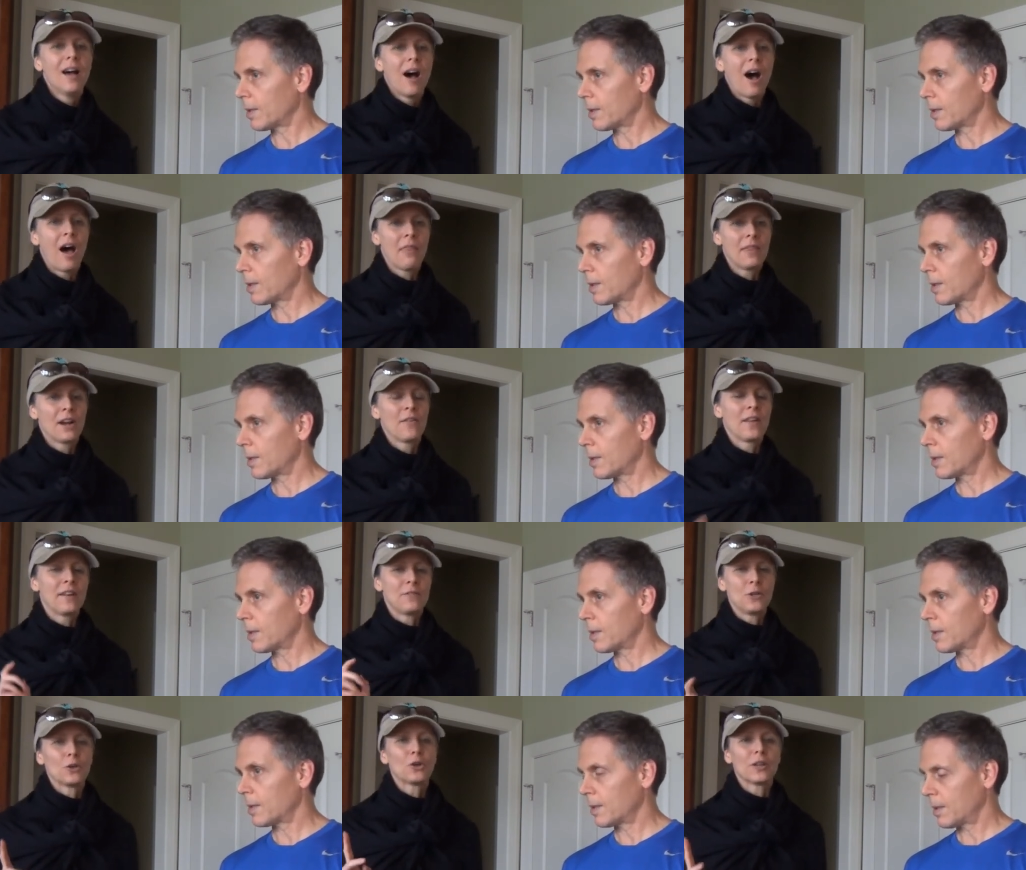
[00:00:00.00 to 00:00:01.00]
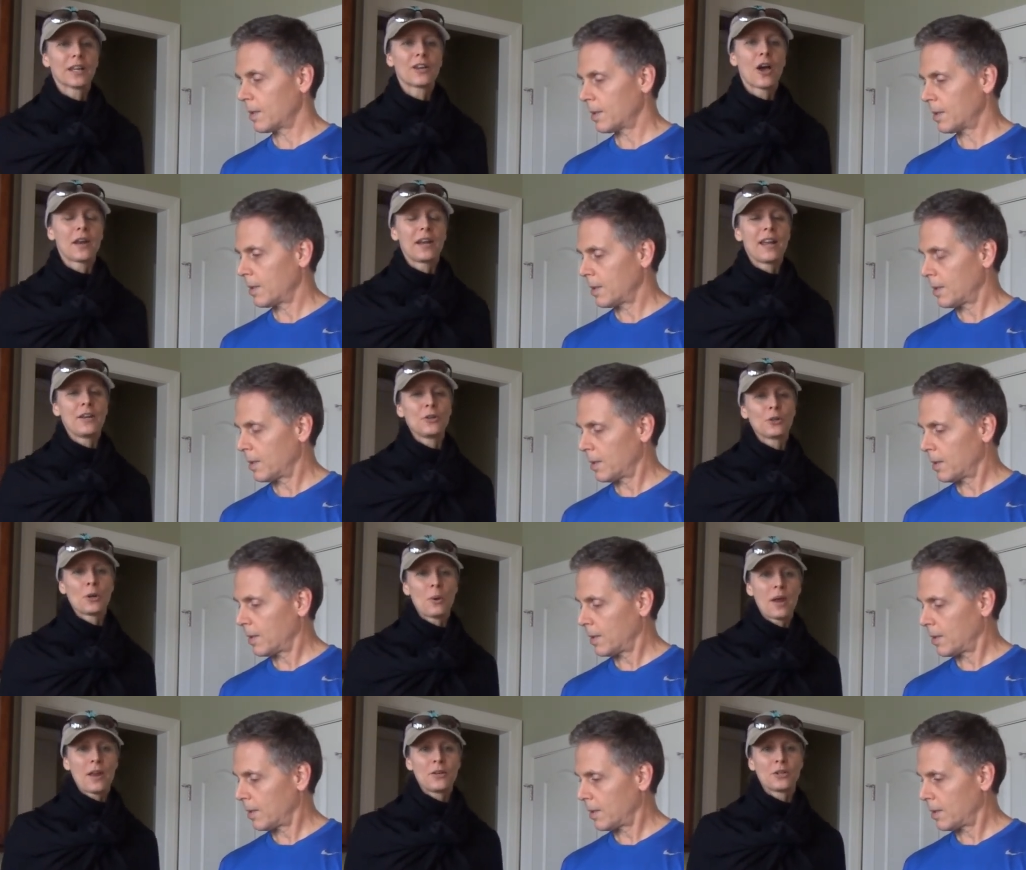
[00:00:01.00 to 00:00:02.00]
Speaker 1: On there, that if you click on it and you're
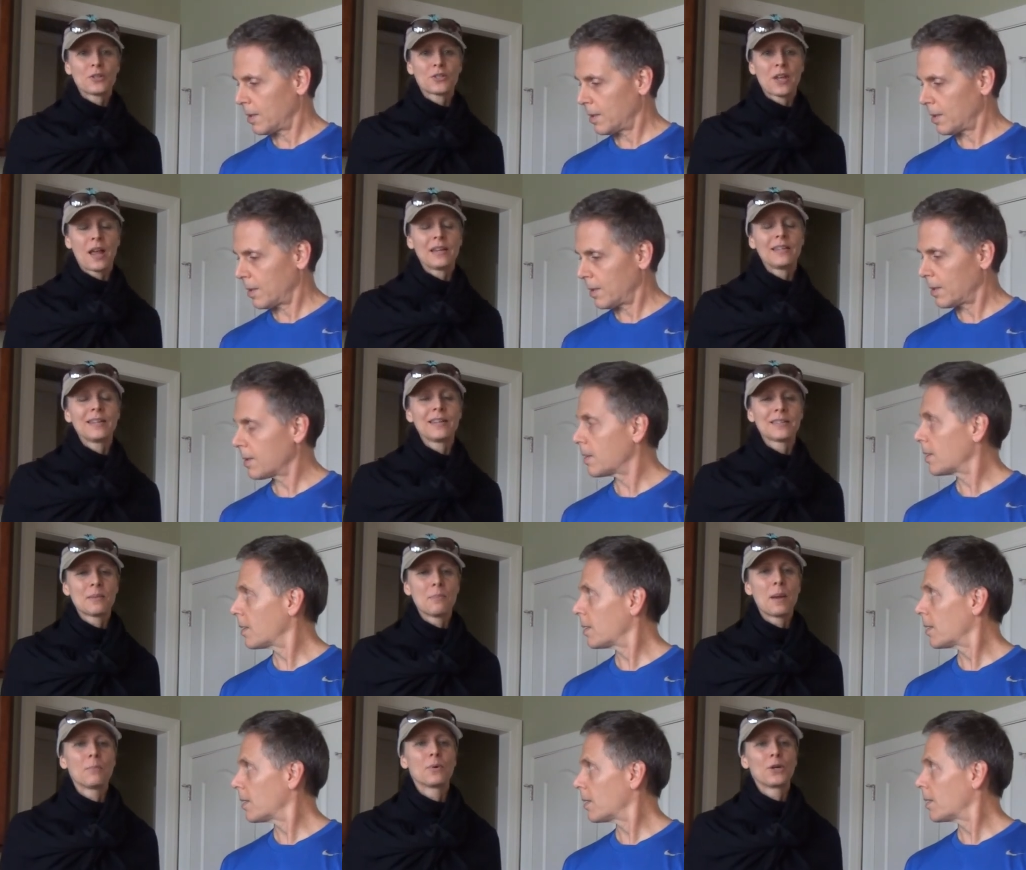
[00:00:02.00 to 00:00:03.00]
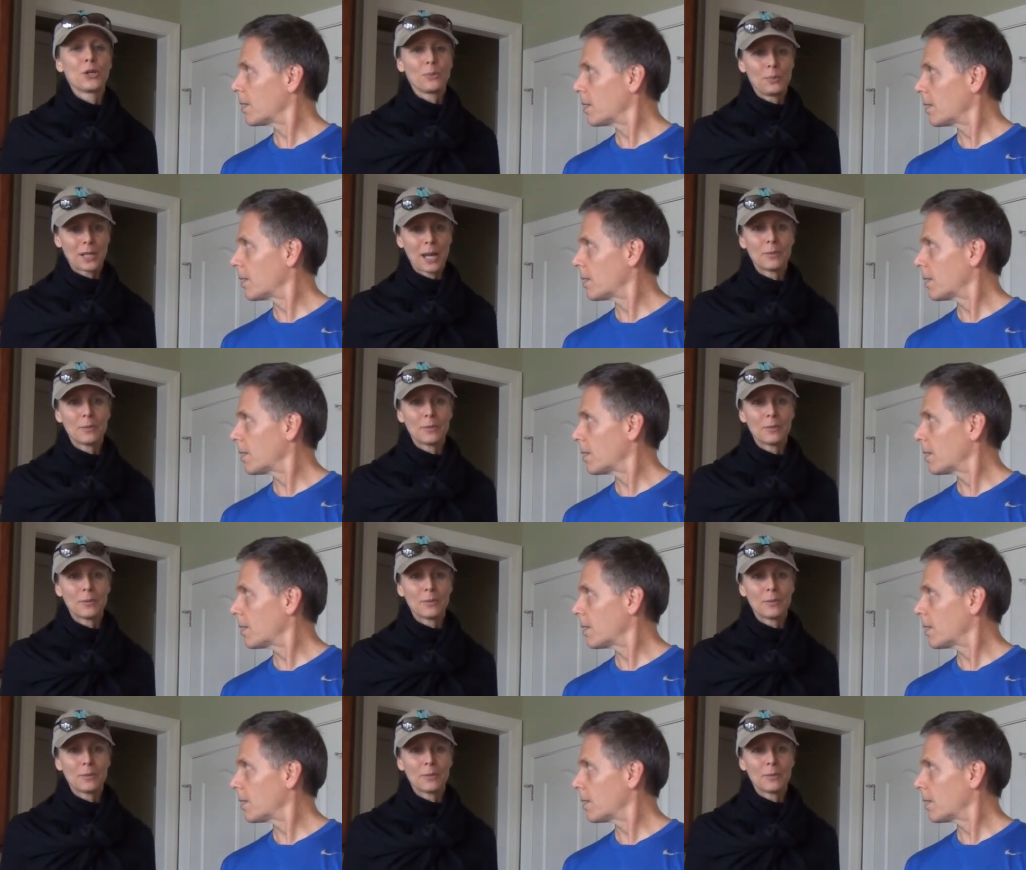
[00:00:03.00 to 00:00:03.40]
and you're signed in as a member, you'll be